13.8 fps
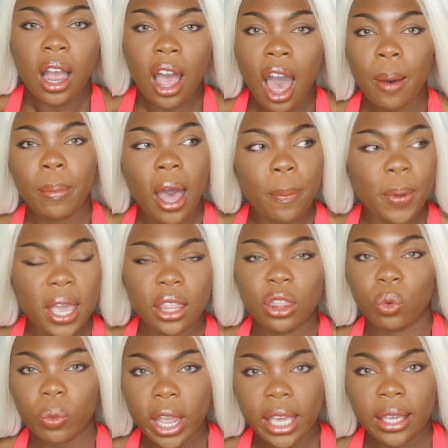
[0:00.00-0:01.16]
come up in
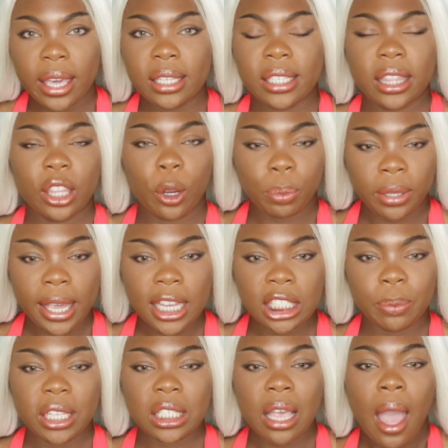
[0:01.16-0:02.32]
the rankings and their
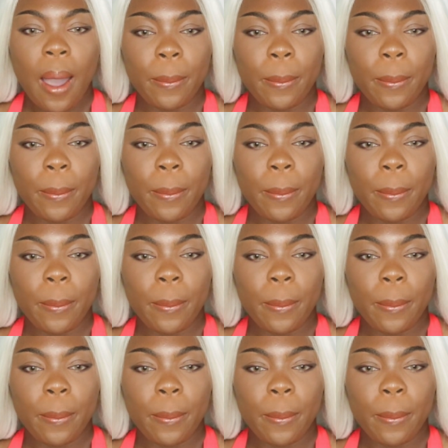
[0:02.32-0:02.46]
placements